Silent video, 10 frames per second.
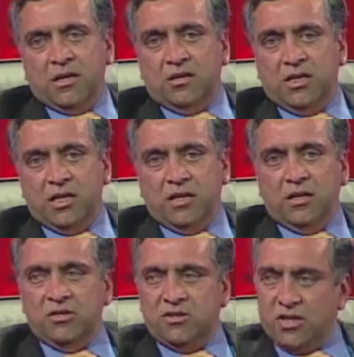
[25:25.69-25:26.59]

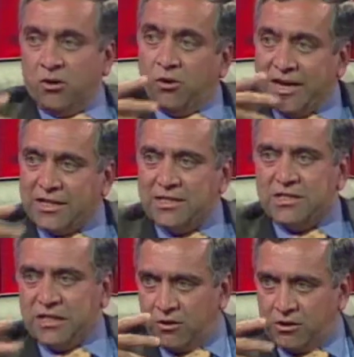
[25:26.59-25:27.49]
the zero
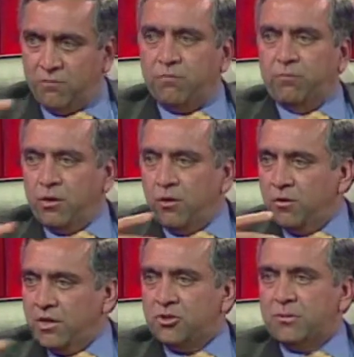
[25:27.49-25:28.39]
latency, or
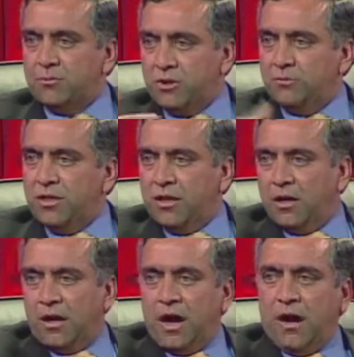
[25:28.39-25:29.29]
in terms of the
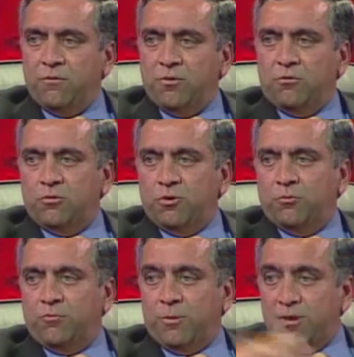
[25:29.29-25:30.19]
how you could do
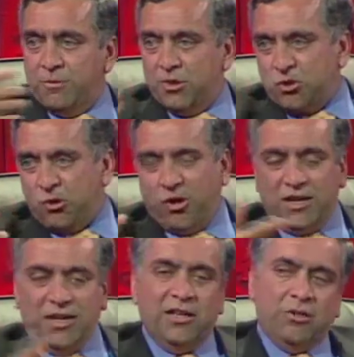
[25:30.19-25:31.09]
from the image
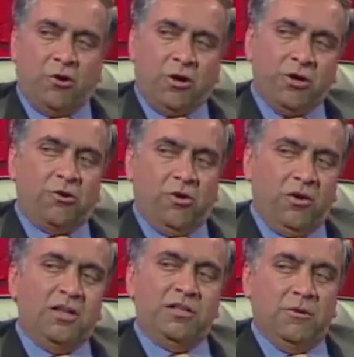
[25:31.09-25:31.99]
quality and the audio
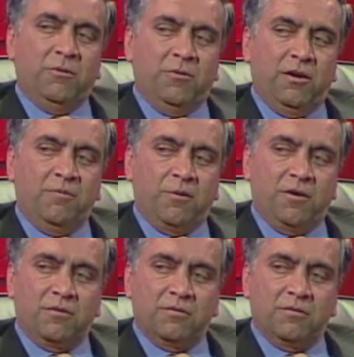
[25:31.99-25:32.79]
quality is going to be very important.